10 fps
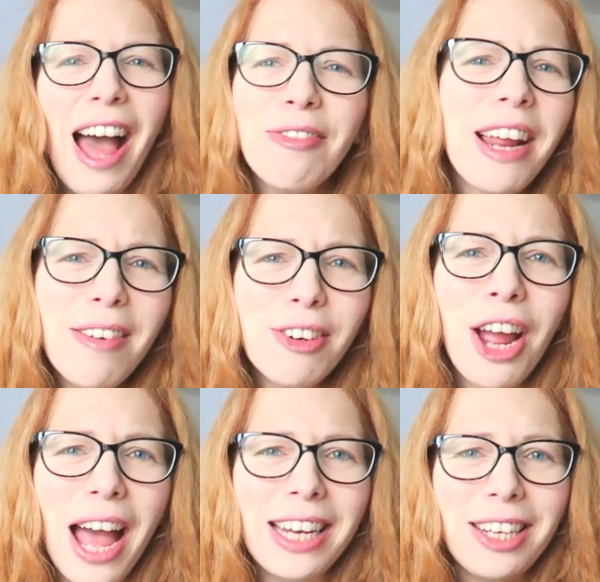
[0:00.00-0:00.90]
I've never
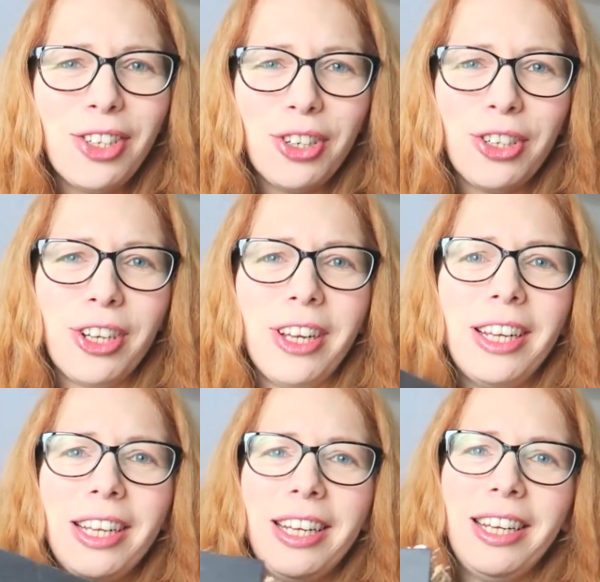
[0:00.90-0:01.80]
had a
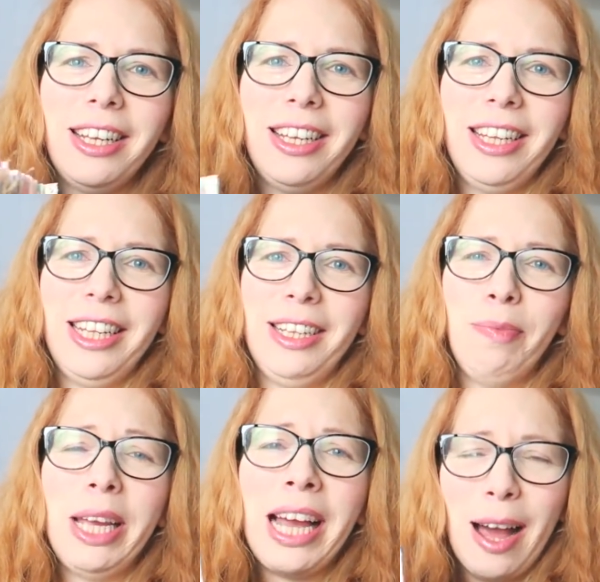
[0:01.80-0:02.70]
journal
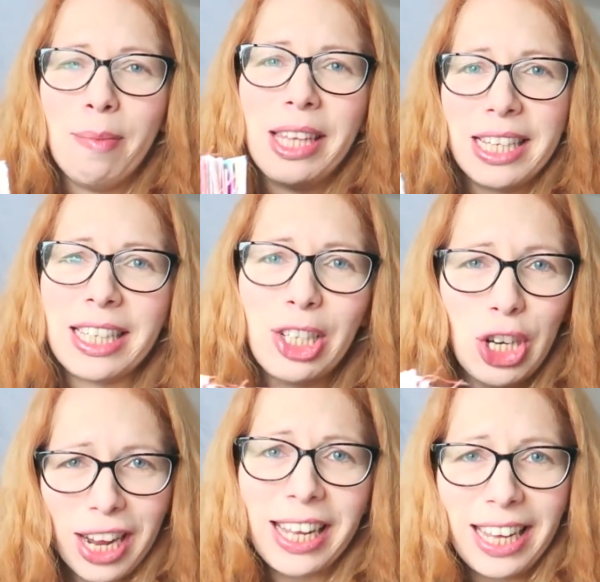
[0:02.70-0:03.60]
become this
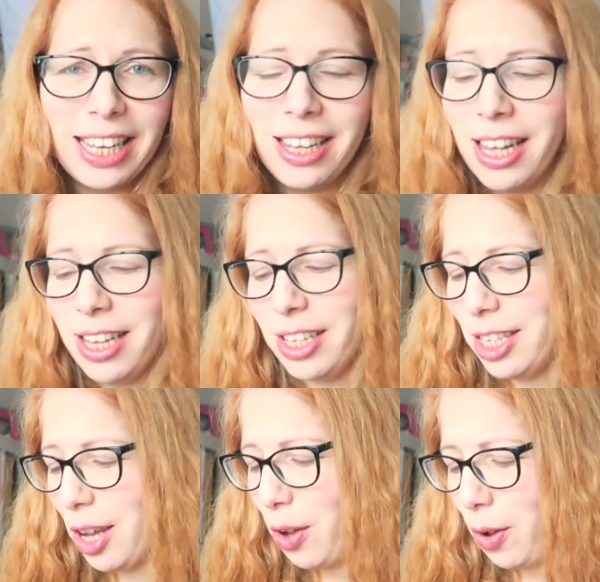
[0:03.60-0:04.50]
chunky.
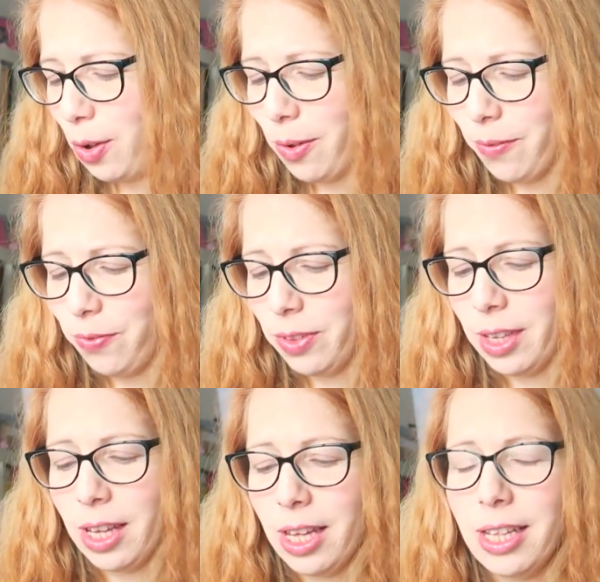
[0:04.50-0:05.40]
So
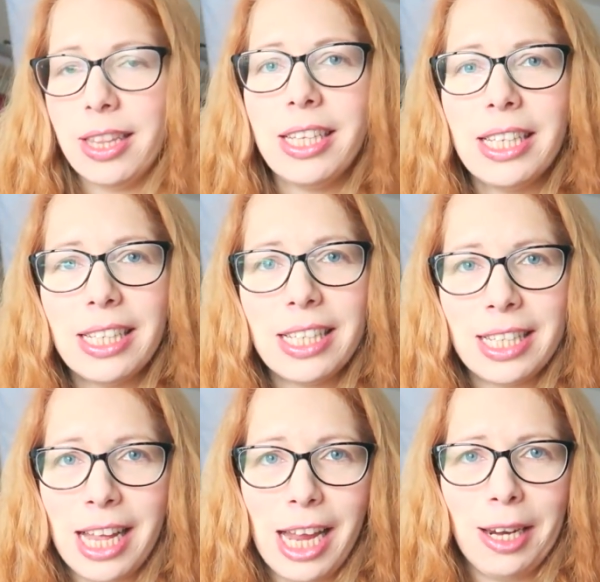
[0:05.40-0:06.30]
this is
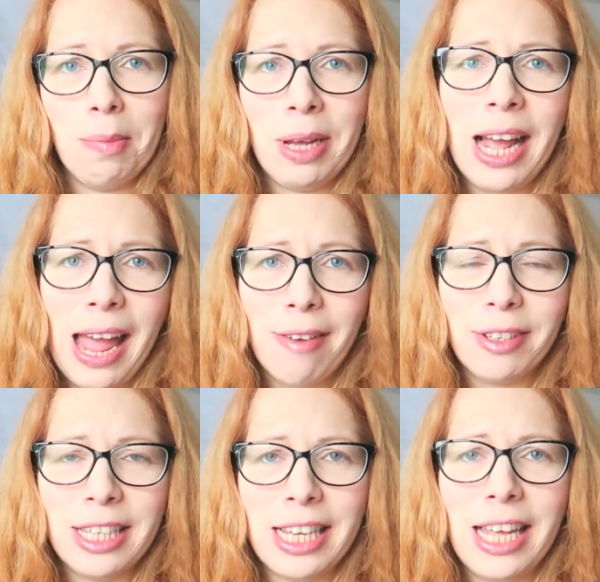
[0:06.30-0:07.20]
insane, but I
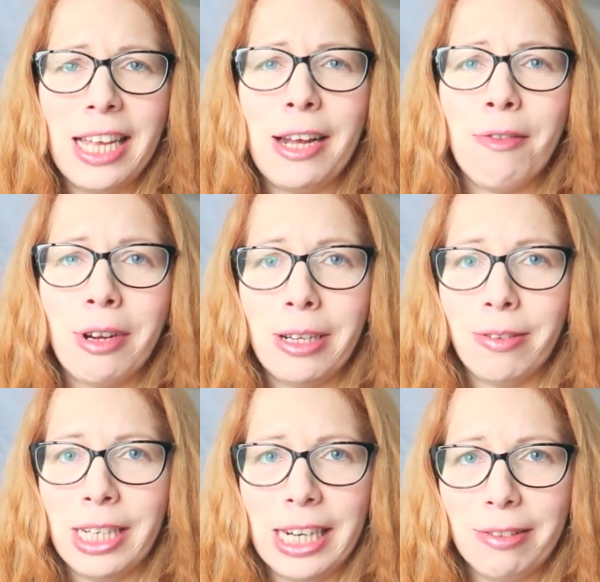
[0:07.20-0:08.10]
have to say that I really,
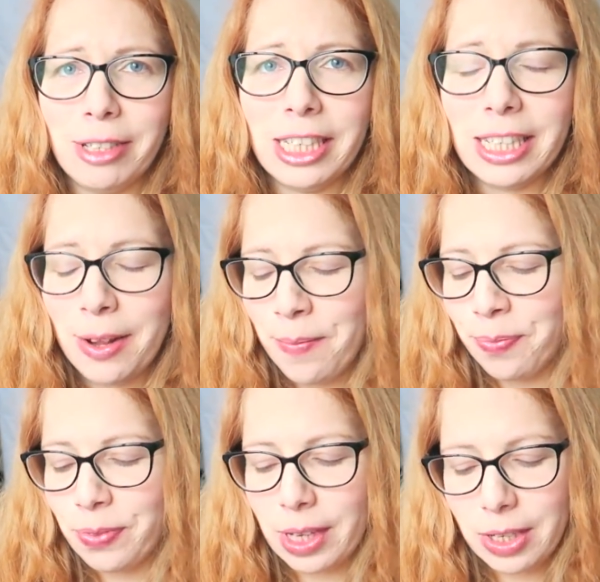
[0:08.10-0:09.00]
really love it.
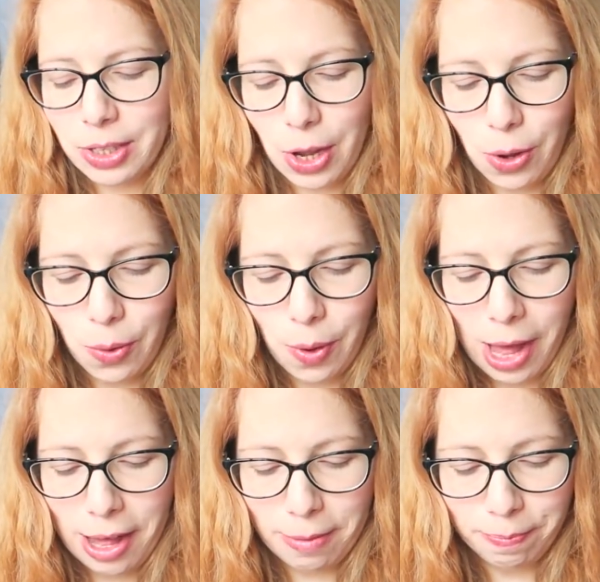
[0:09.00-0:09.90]
So
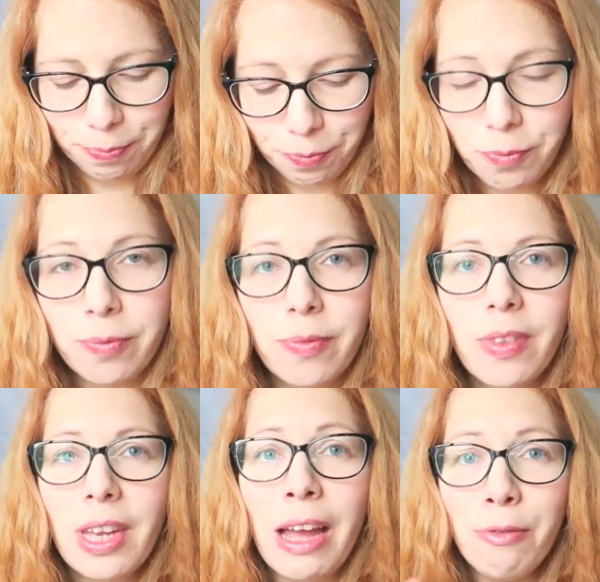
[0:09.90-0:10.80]

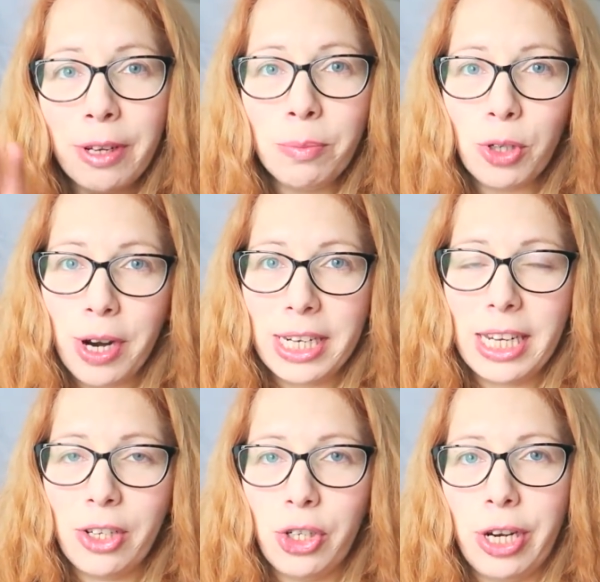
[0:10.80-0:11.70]
I filmed
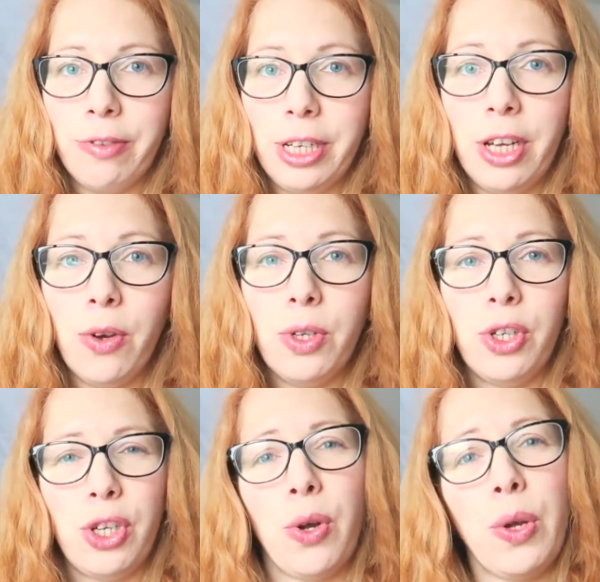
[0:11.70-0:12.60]
already a share video
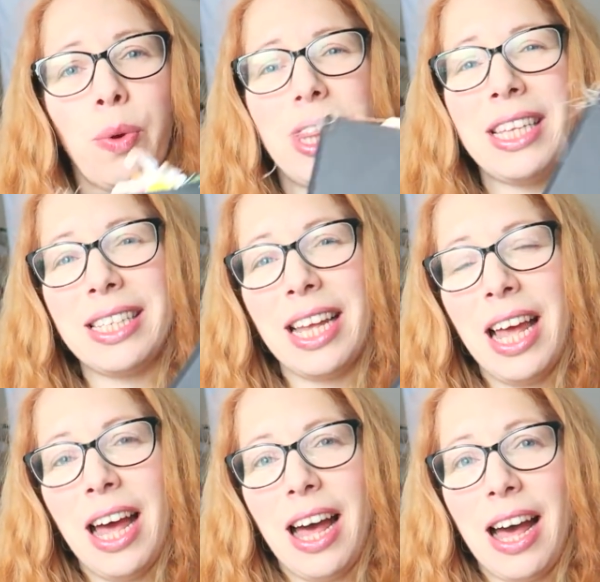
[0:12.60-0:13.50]
to show you what this,
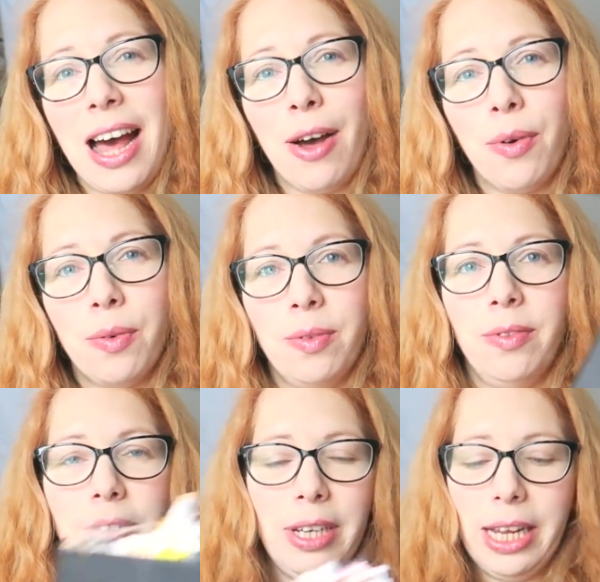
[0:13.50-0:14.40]
how,
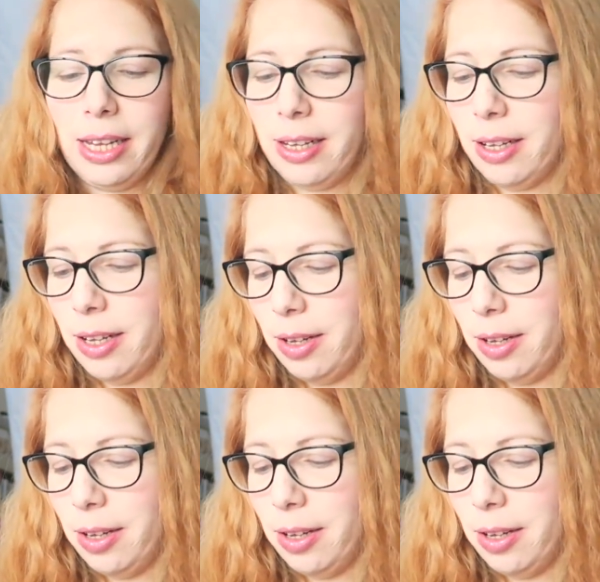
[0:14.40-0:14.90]
like,